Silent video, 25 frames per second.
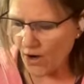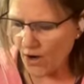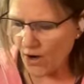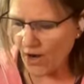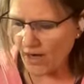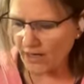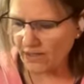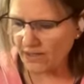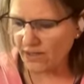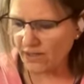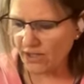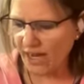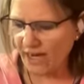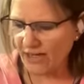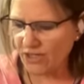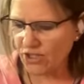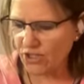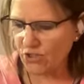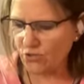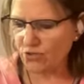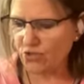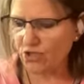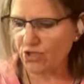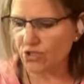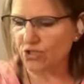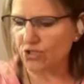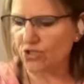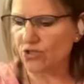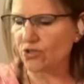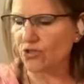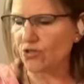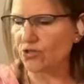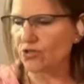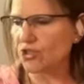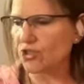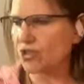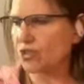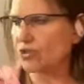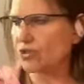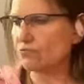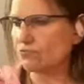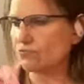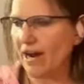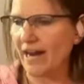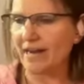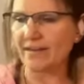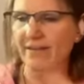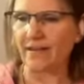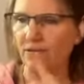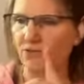I'd like you to turn to the
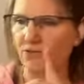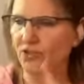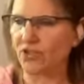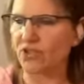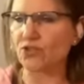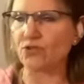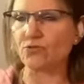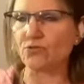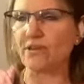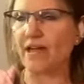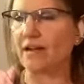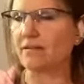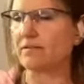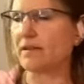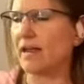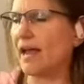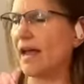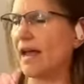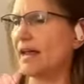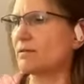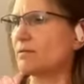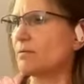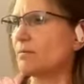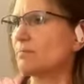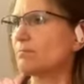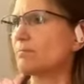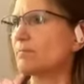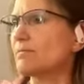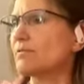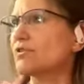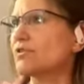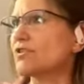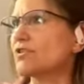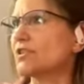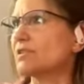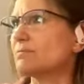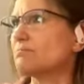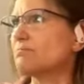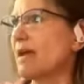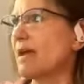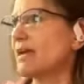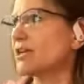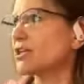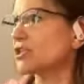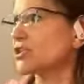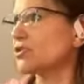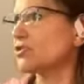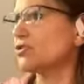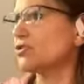right. I'll just do that, and just make sure